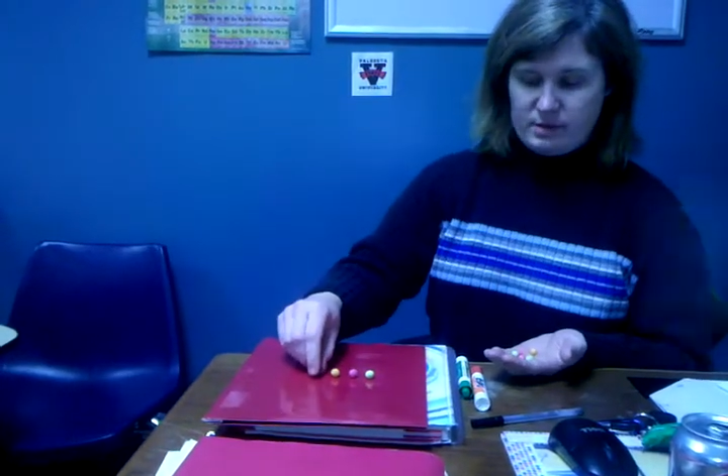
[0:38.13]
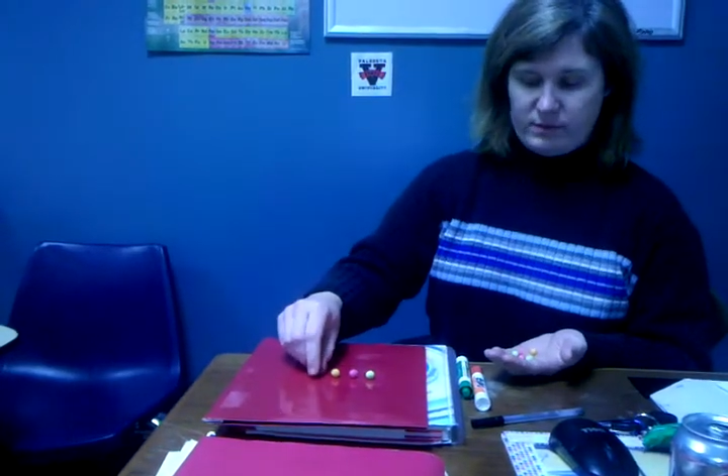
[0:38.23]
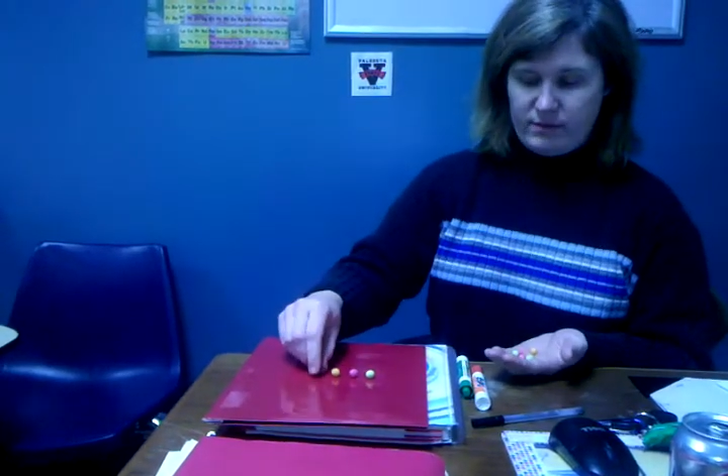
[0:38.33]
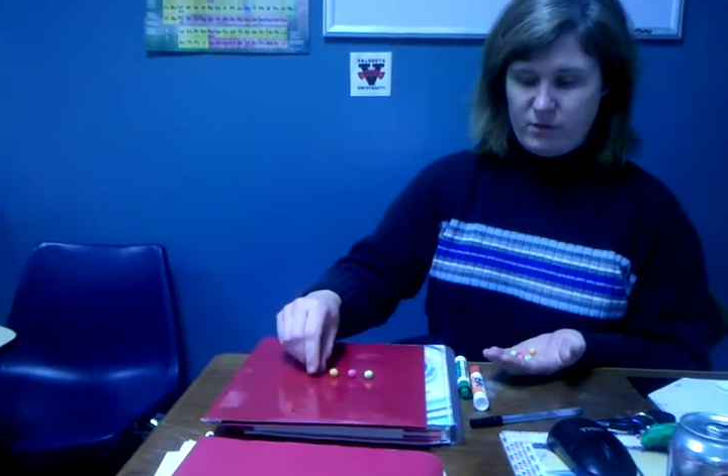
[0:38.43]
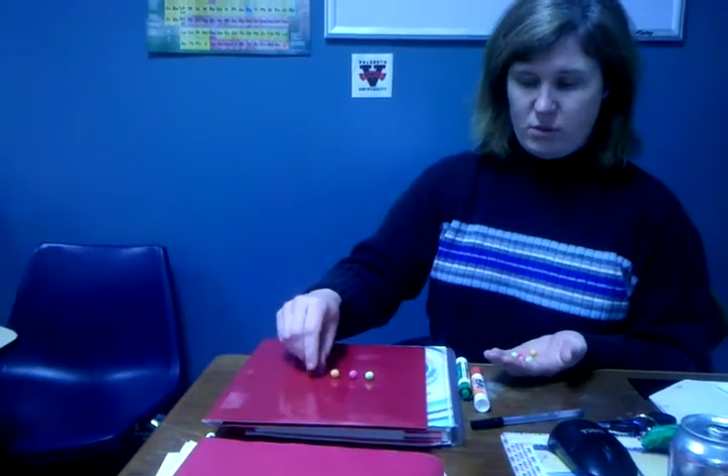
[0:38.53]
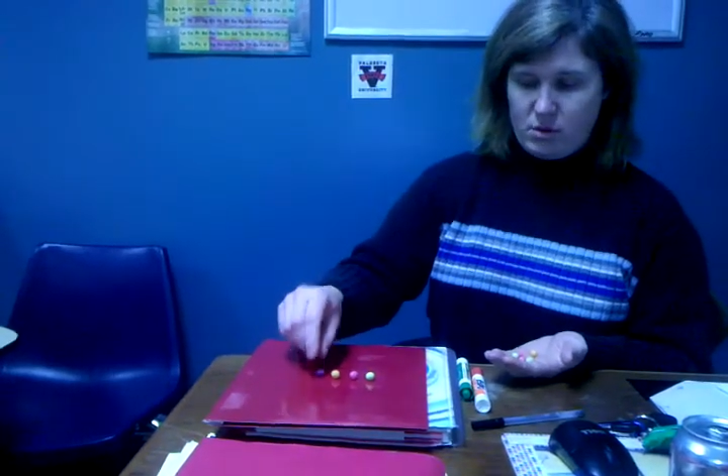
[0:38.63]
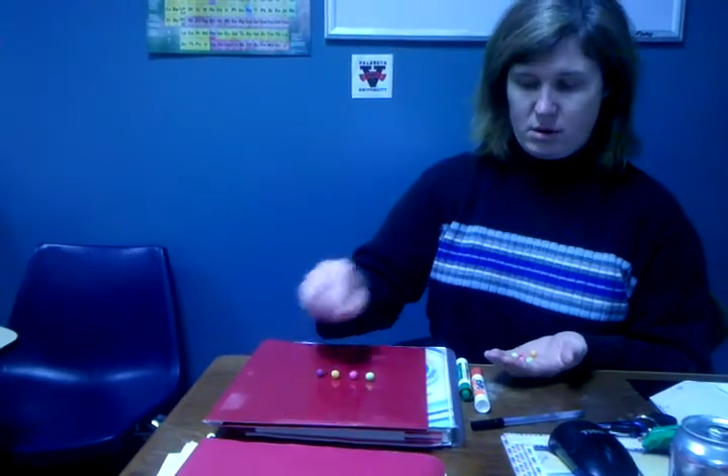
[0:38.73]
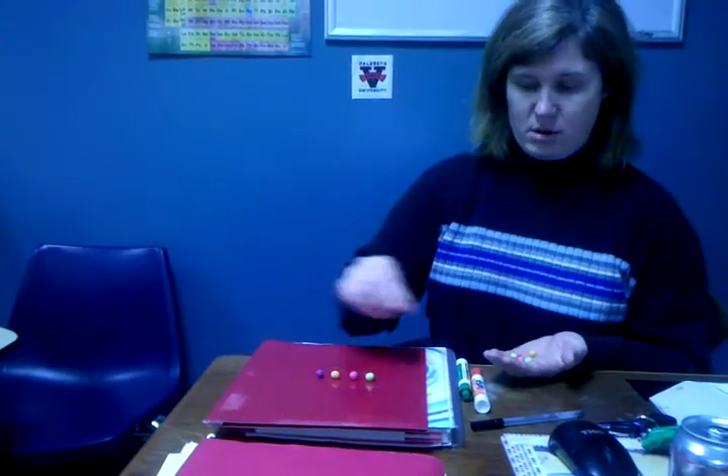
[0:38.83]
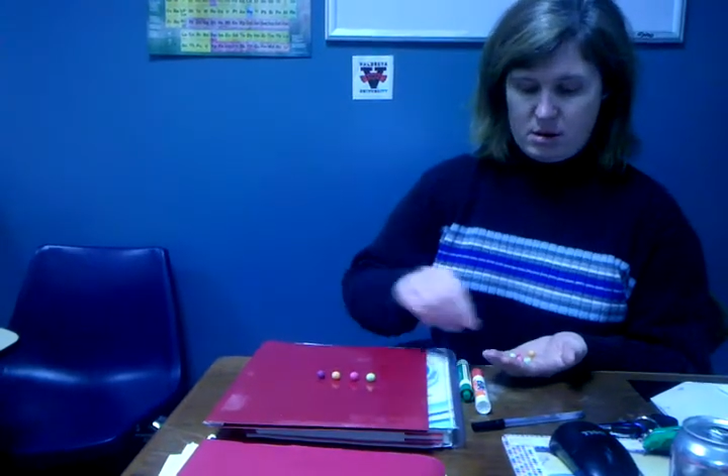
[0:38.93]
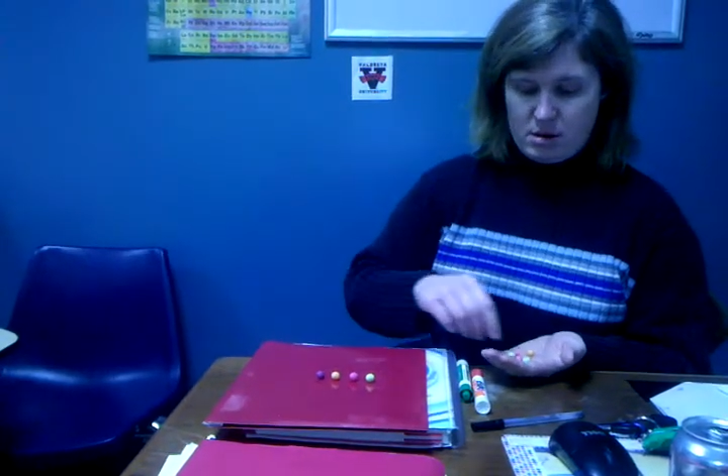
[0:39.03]
There's
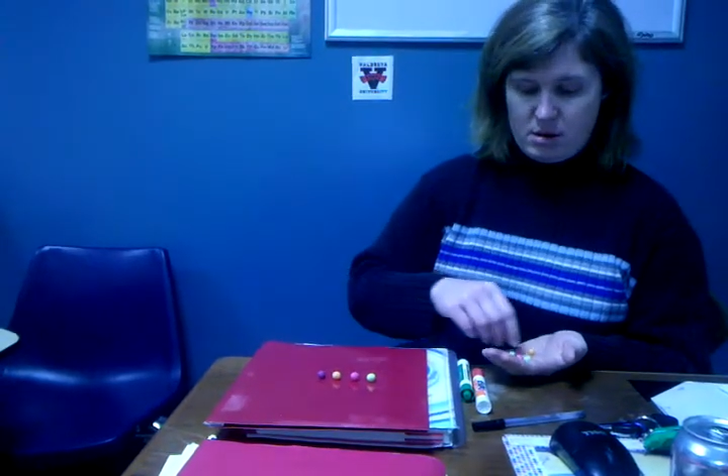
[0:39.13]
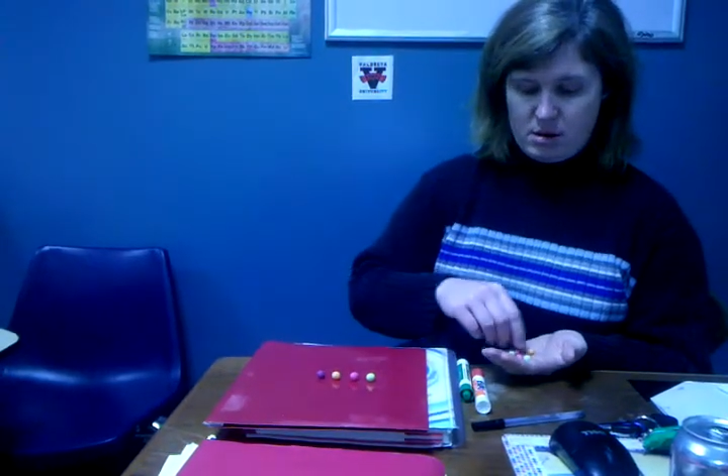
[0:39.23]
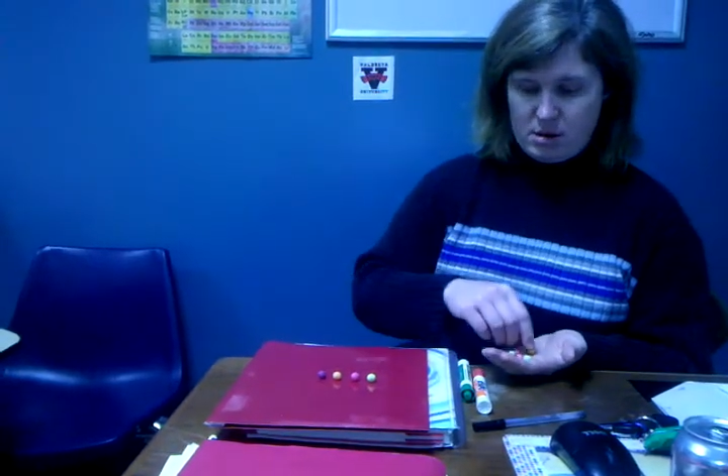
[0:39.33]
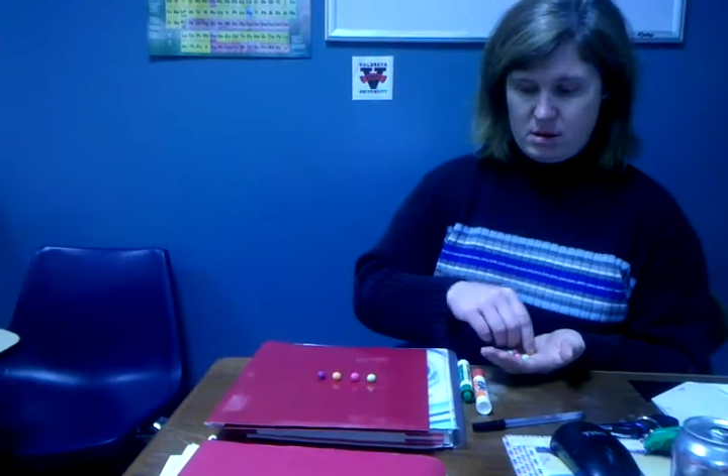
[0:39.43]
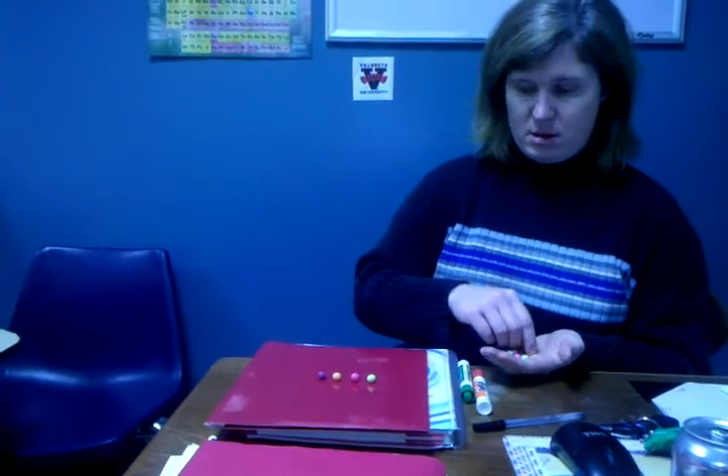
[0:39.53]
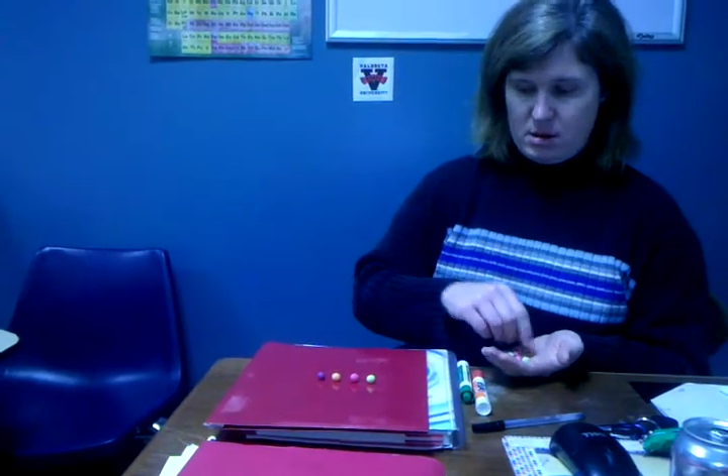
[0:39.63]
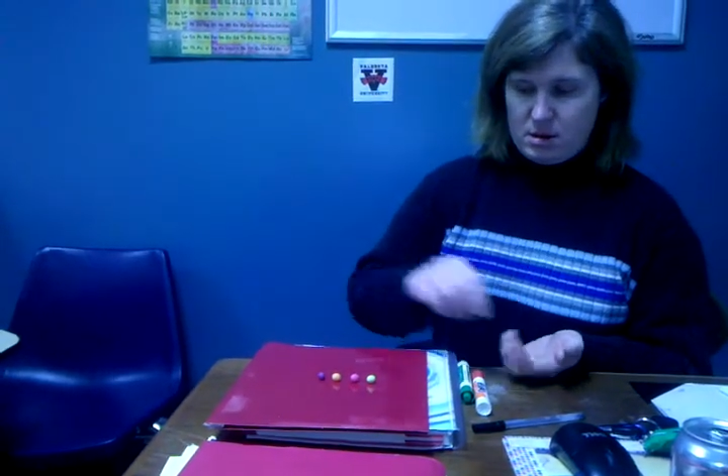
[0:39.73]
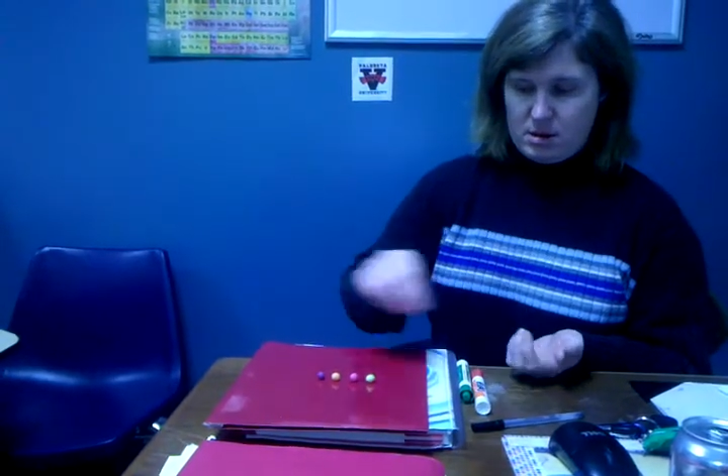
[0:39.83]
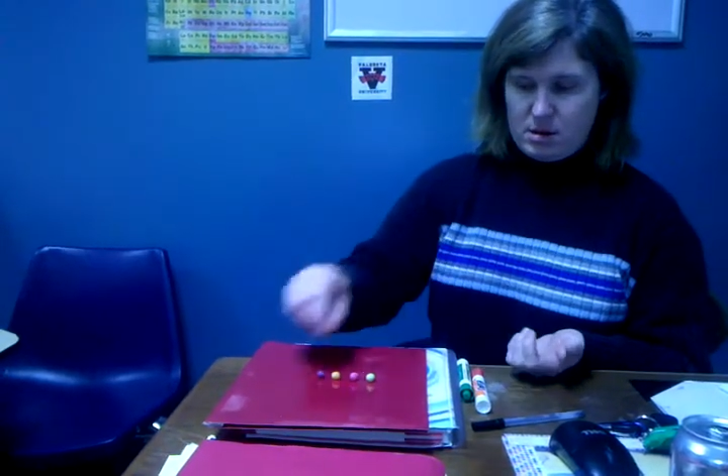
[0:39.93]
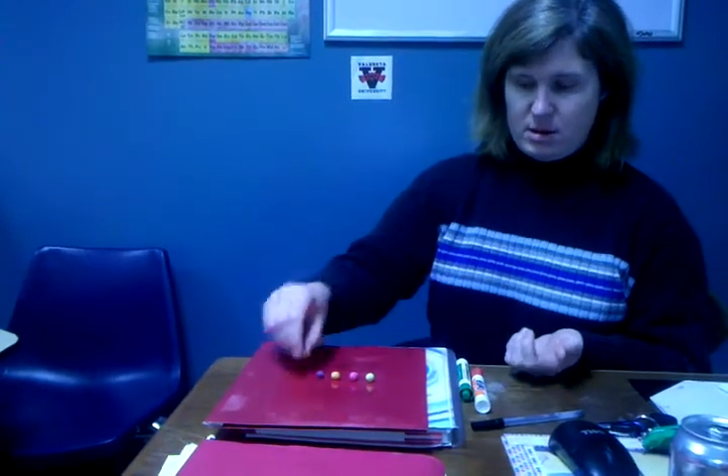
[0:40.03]
4
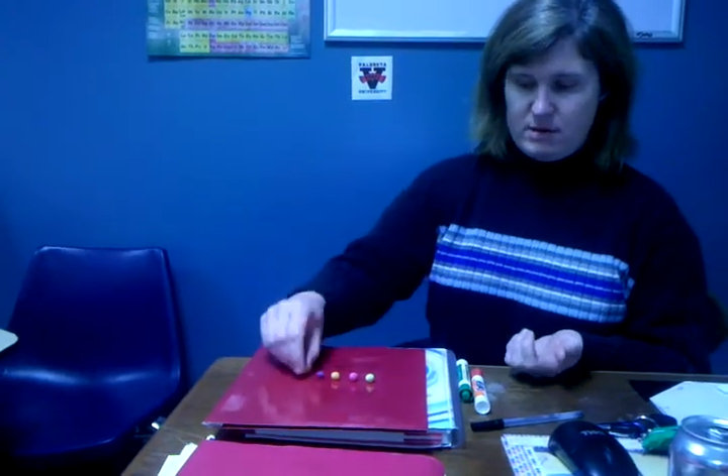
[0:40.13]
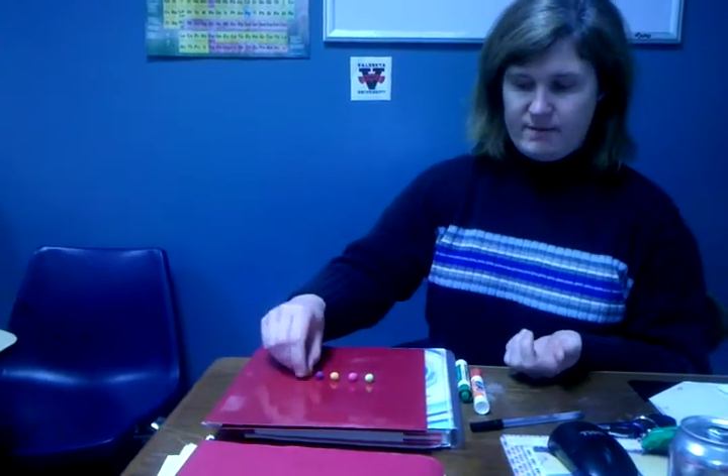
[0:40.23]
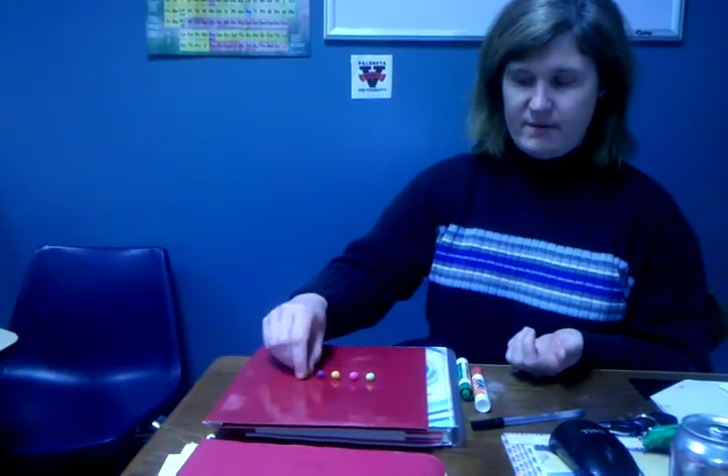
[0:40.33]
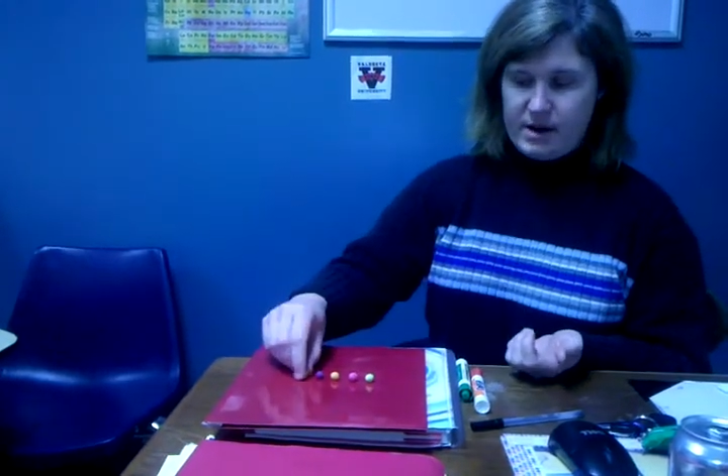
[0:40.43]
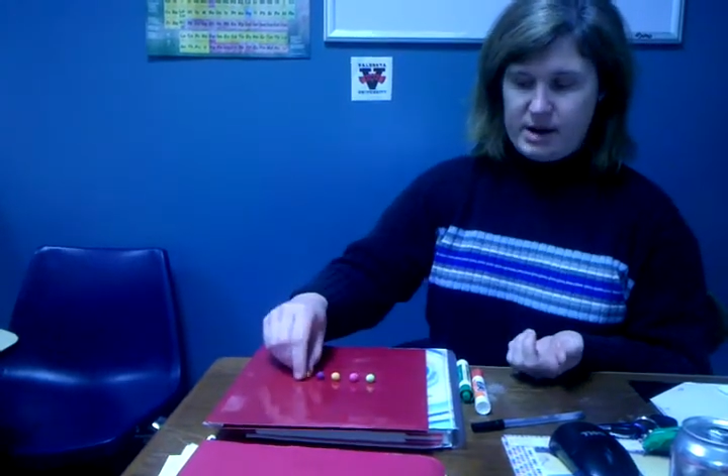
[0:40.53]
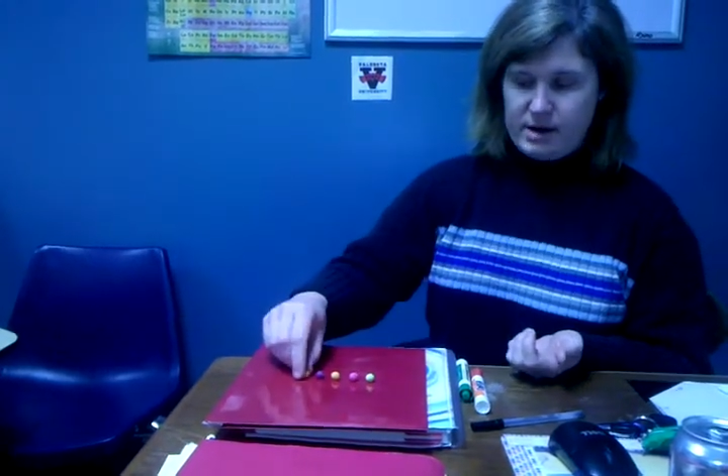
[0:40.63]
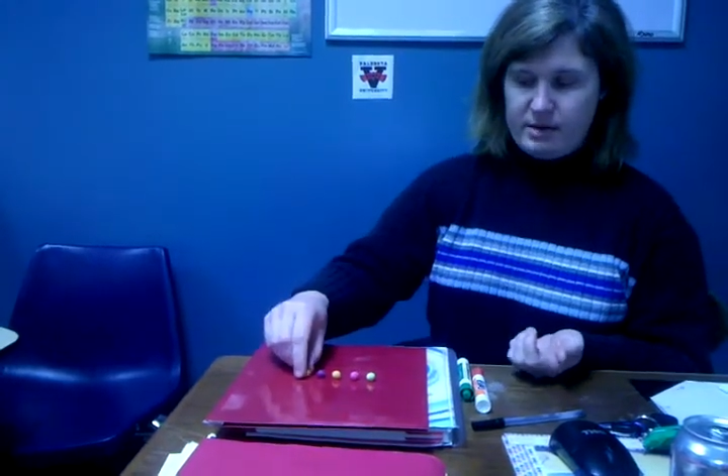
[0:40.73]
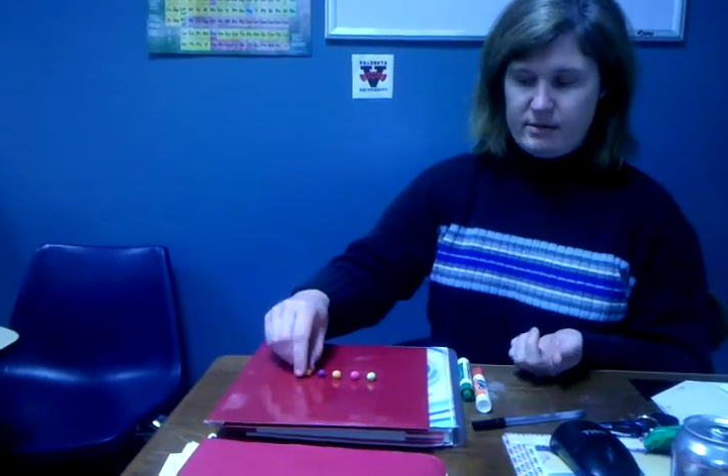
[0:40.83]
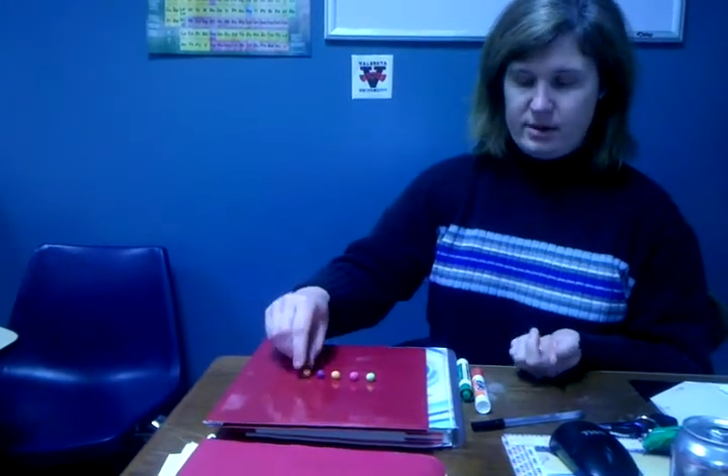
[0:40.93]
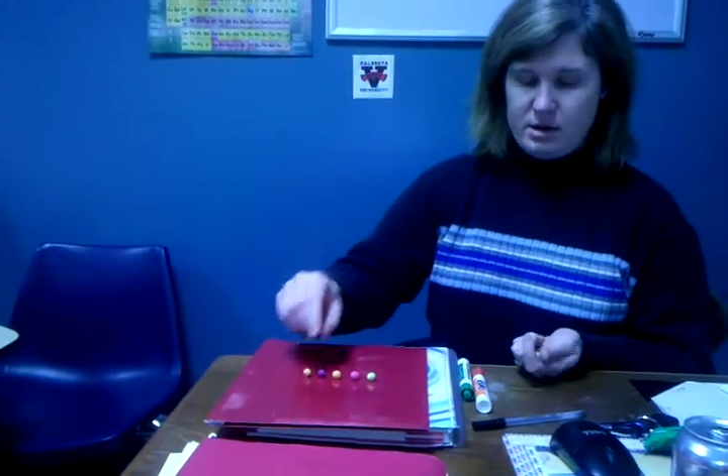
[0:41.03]
and
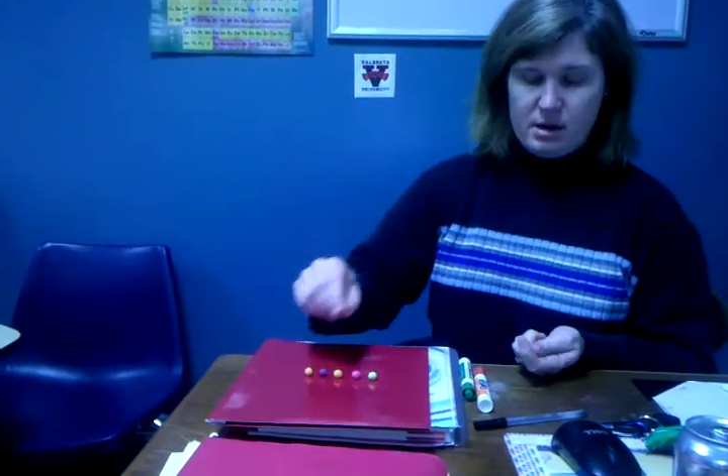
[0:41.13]
5.